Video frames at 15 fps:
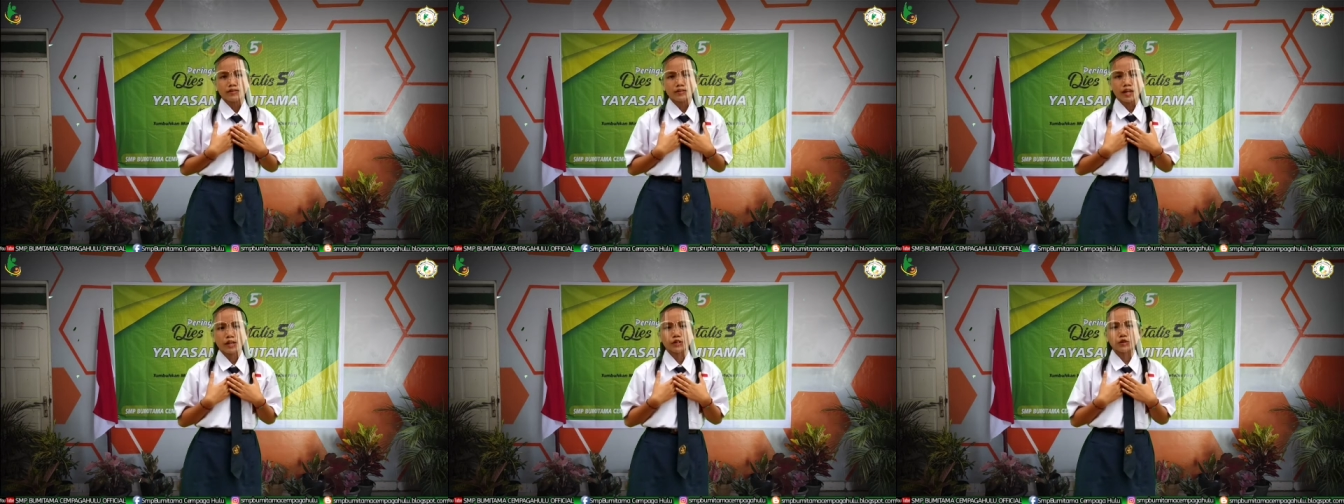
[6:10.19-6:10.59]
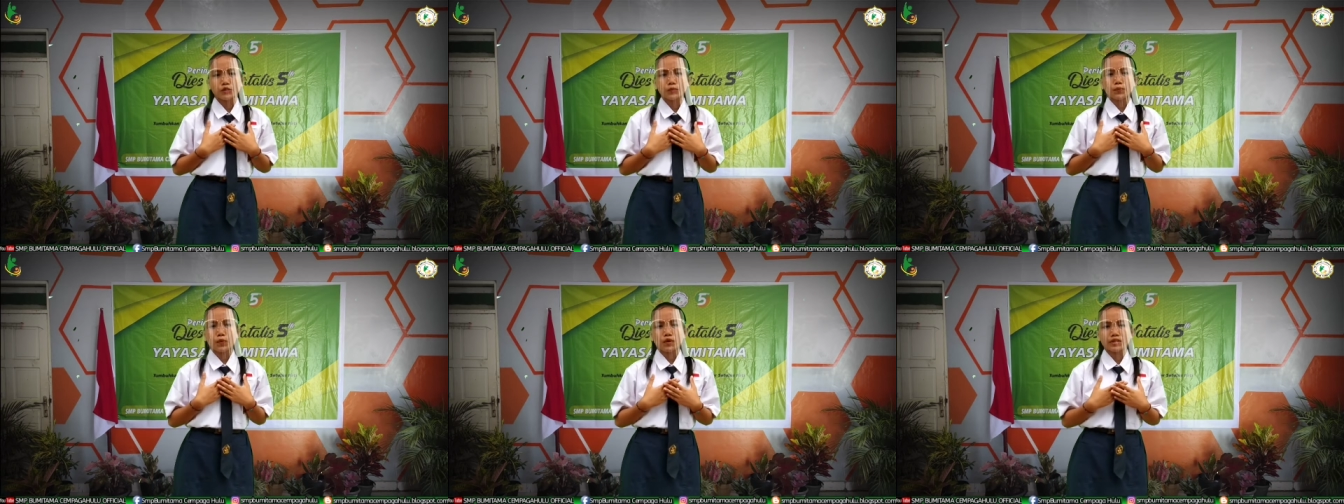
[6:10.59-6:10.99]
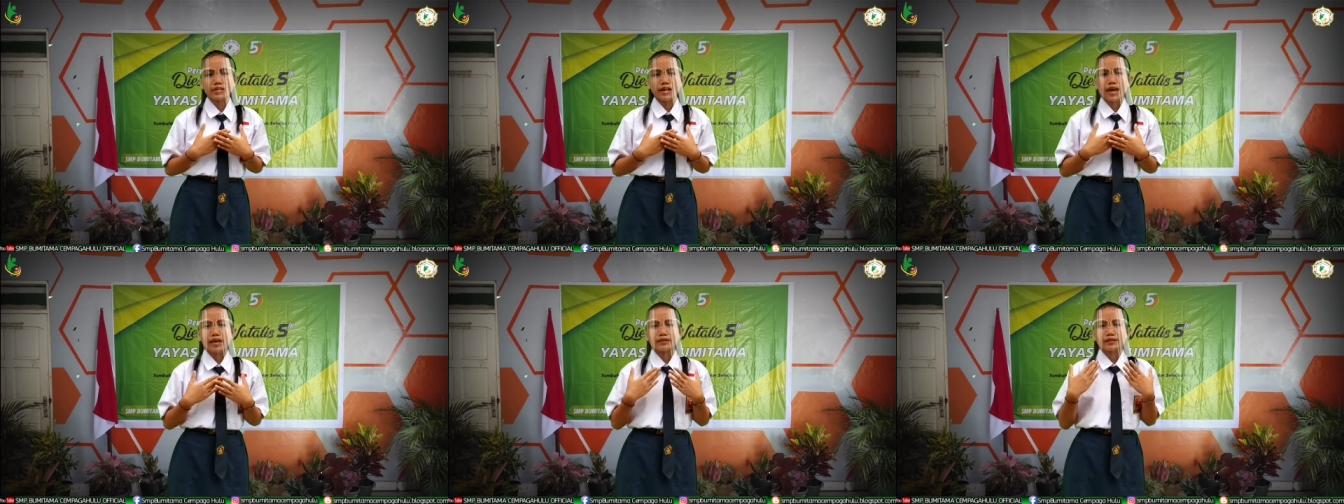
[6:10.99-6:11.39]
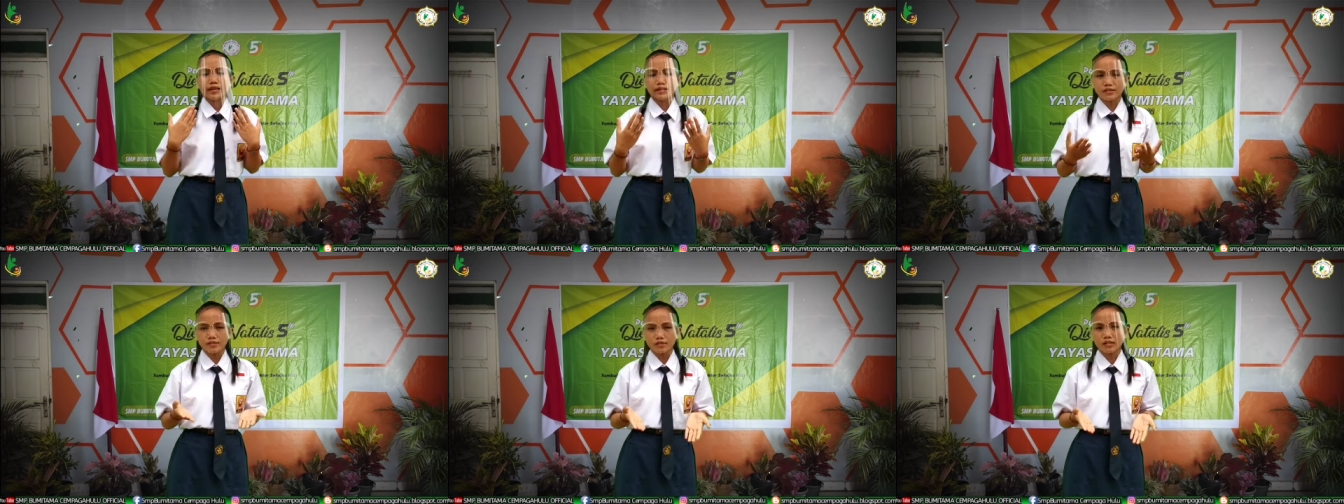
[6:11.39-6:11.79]
Thank you for the
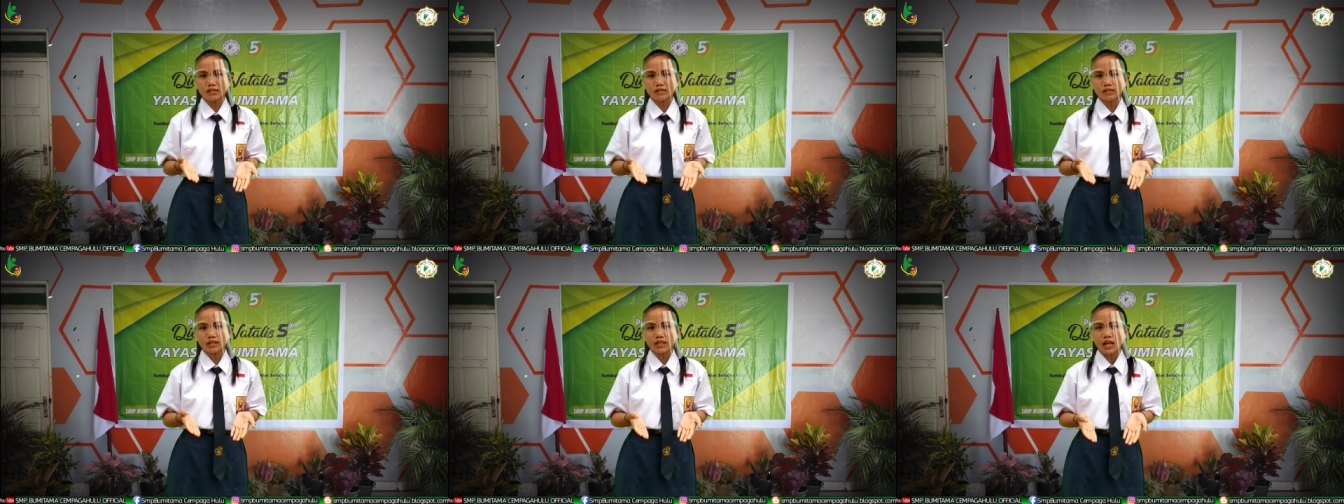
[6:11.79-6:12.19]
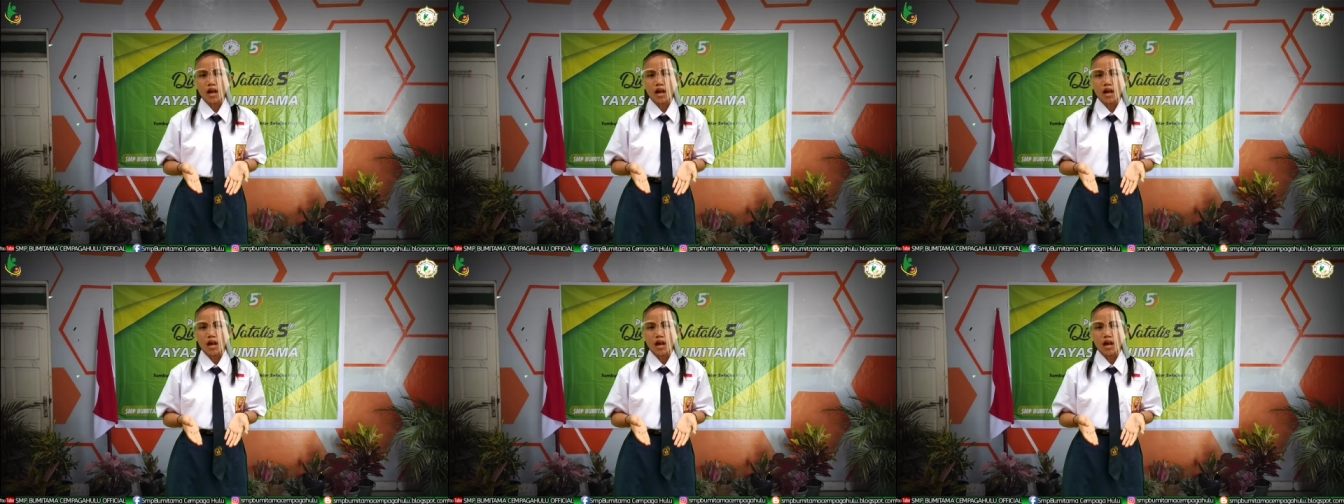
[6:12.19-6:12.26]
attention.